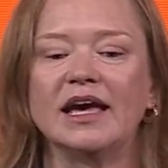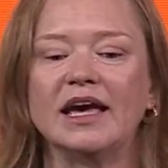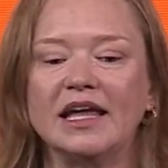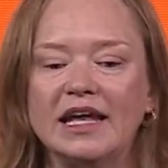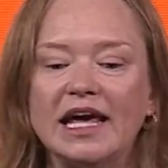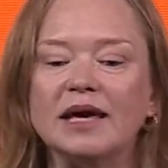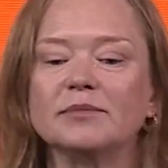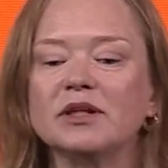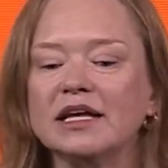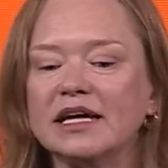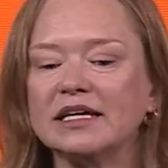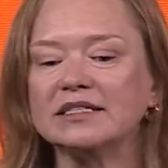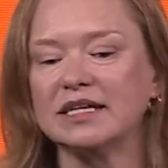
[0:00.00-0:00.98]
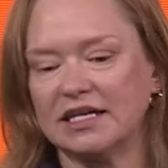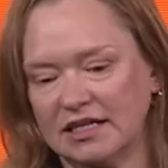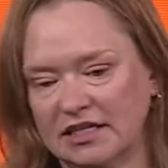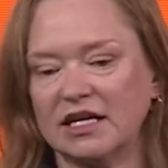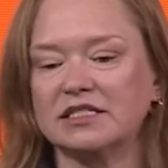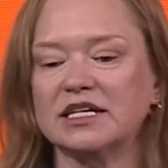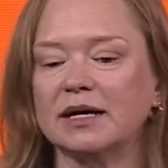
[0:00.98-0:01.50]
Enabling
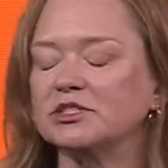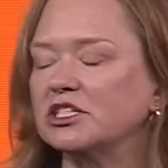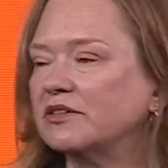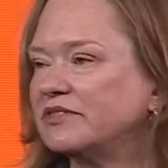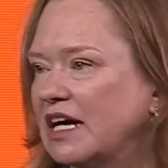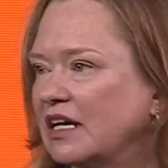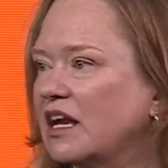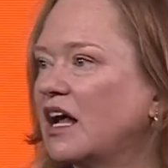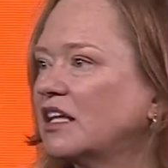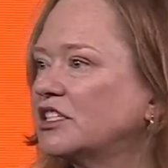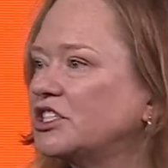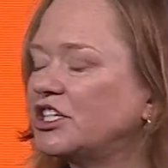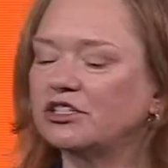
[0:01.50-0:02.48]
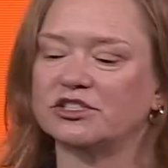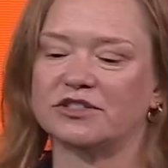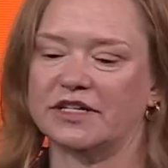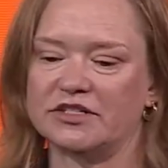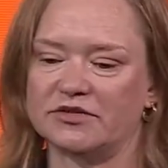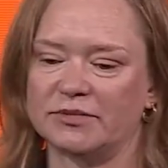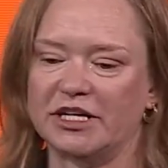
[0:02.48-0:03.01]
adoption of technology or
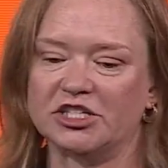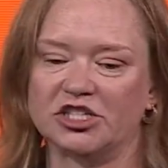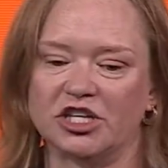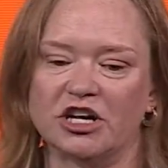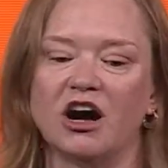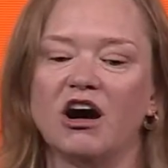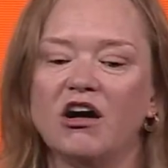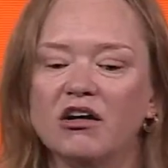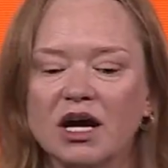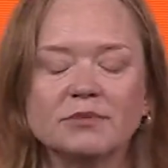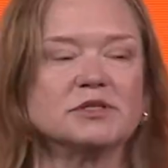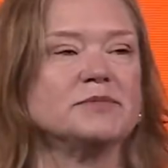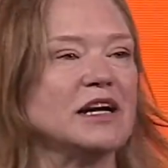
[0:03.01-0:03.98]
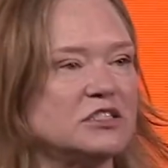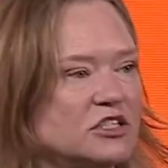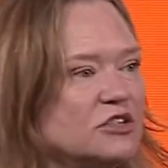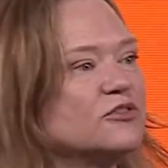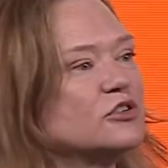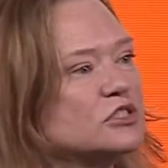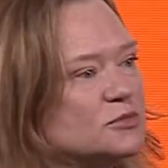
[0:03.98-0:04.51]
transformation all comes back to
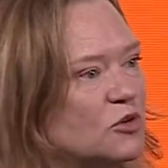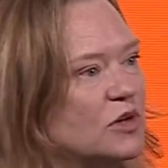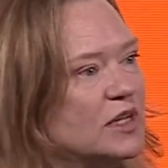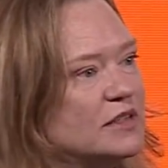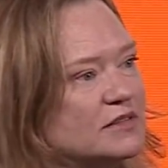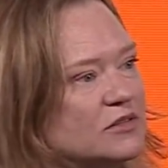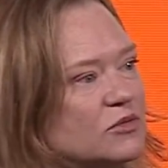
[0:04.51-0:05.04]
the first point.